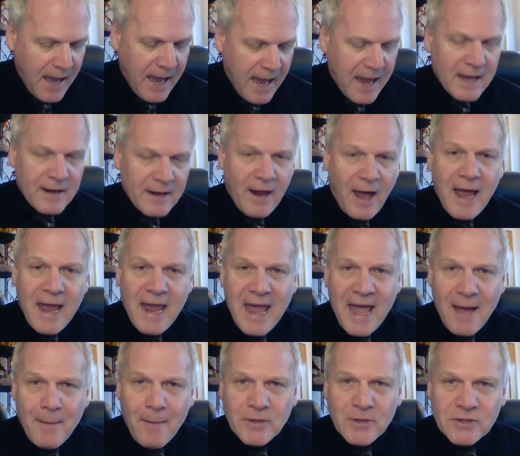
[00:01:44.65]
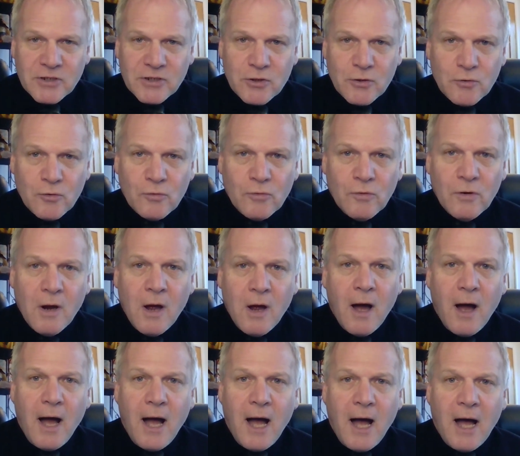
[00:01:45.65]
And I happened to
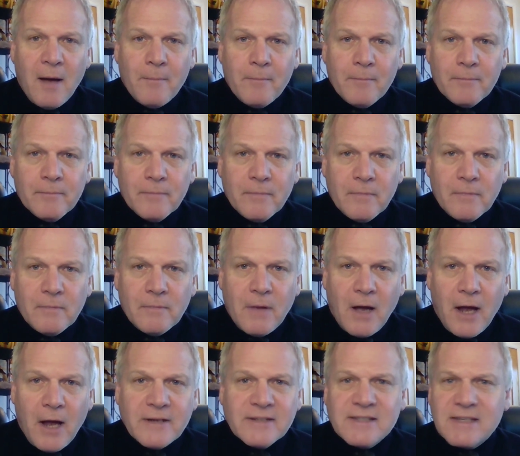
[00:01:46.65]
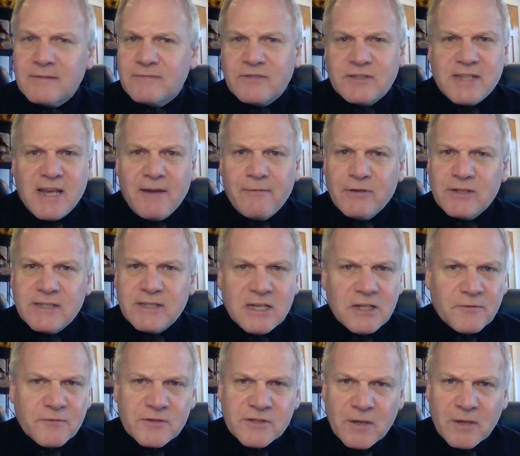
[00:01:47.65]
um, I always save
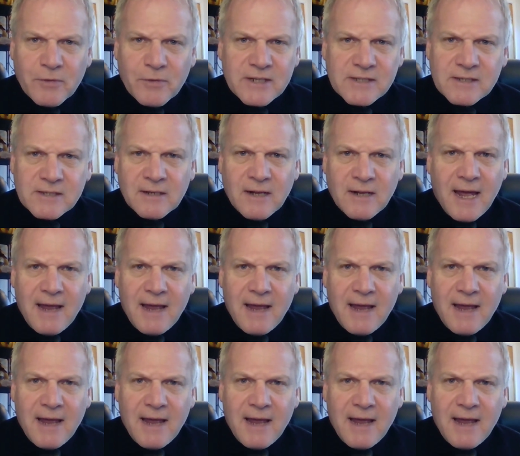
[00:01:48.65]
receipts for some reason.